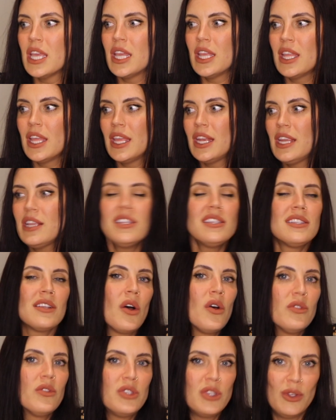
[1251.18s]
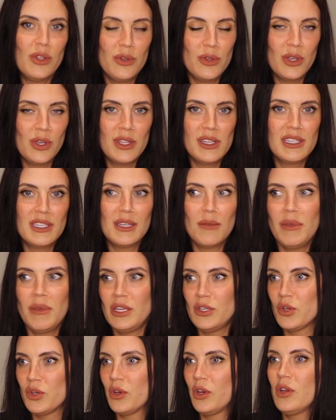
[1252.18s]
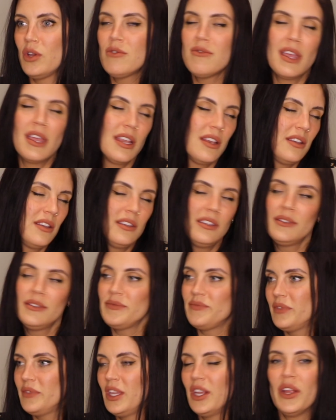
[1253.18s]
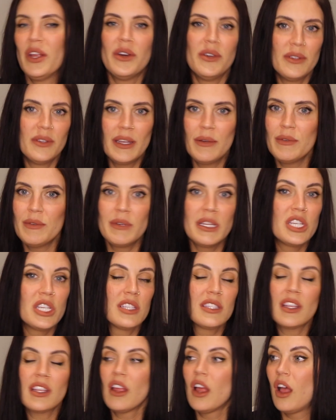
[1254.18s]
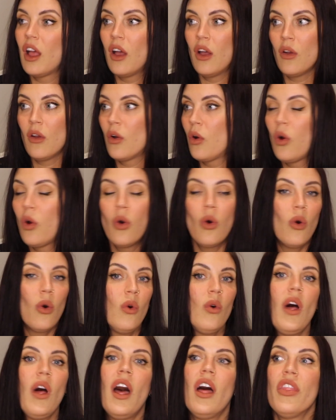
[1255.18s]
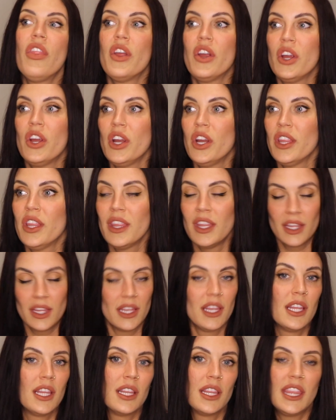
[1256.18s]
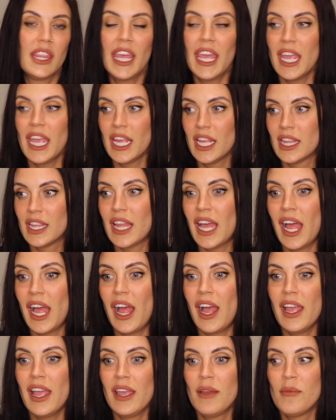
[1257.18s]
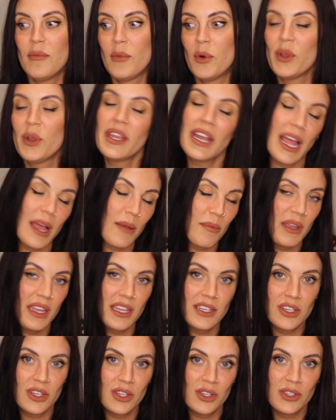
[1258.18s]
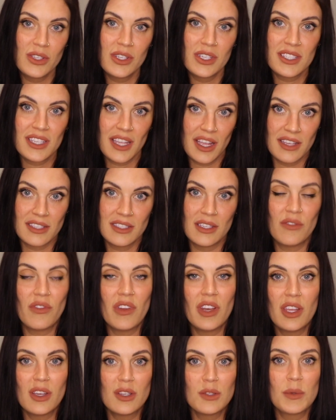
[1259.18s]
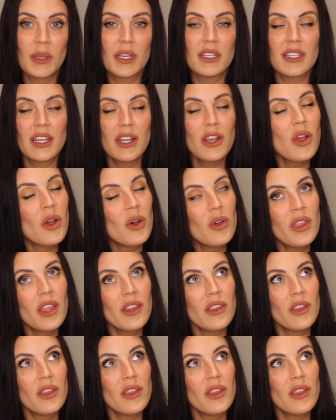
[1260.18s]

it is all too good to be true, and you know, which is a whole other thing that I am more than happy to discuss in videos, because I know that